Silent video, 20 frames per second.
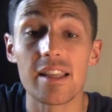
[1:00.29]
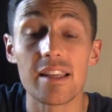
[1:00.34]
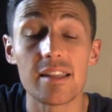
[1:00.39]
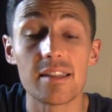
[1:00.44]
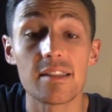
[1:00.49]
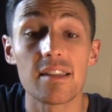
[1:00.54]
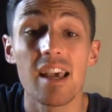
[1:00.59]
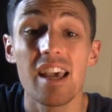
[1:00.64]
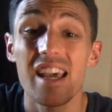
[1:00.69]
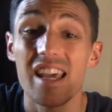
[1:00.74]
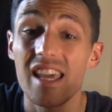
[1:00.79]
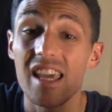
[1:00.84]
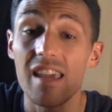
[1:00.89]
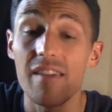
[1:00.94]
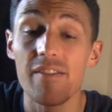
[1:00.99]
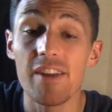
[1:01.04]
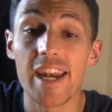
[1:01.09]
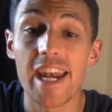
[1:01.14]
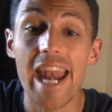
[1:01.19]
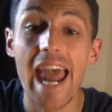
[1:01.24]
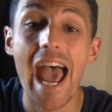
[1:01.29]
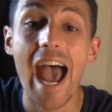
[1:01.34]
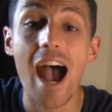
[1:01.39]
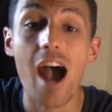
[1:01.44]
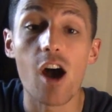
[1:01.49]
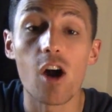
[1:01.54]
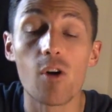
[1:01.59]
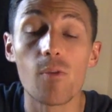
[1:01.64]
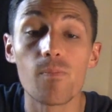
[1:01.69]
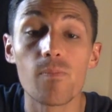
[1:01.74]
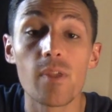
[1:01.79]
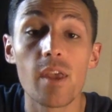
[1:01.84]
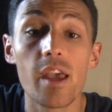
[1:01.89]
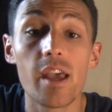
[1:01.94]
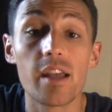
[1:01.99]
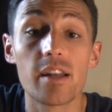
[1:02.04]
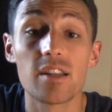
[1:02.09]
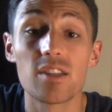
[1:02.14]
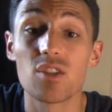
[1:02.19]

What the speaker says: these even now to